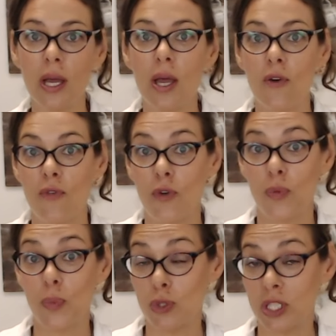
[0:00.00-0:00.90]
for
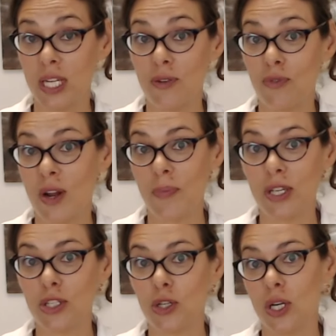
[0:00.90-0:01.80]
boosting
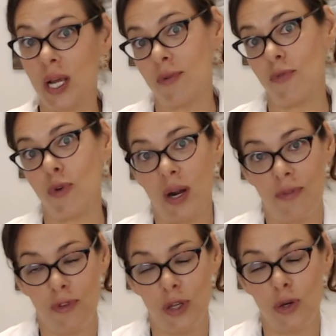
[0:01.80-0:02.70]
inflammation and for a
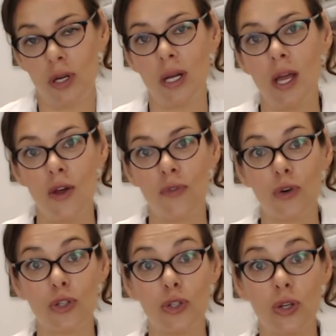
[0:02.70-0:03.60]
fuel for
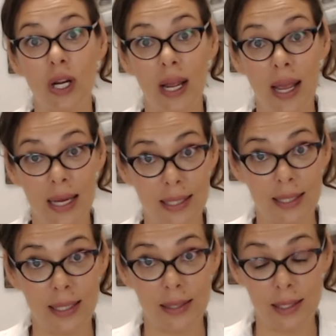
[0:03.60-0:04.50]
your gut
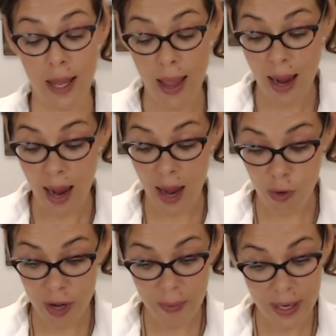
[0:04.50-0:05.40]
cells.
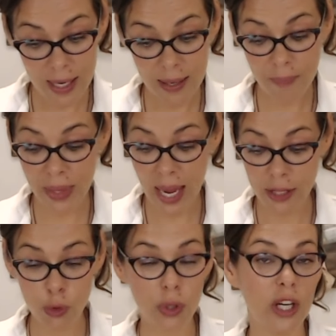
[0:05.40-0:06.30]
However, I
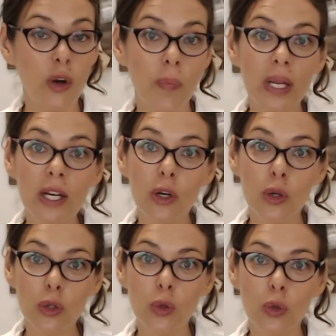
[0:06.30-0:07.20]
do recommend
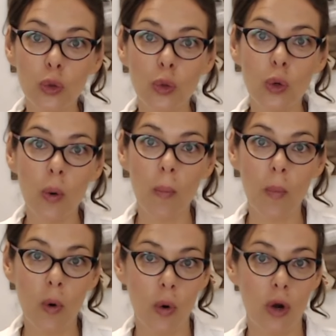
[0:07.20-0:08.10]
not to do
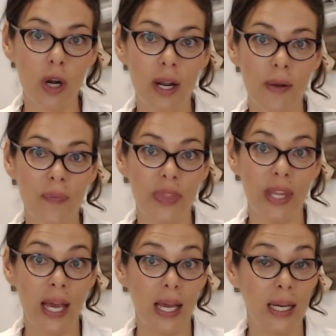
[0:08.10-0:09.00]
more
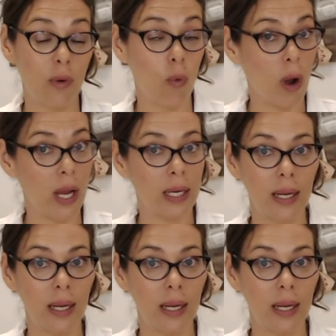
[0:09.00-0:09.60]
than 1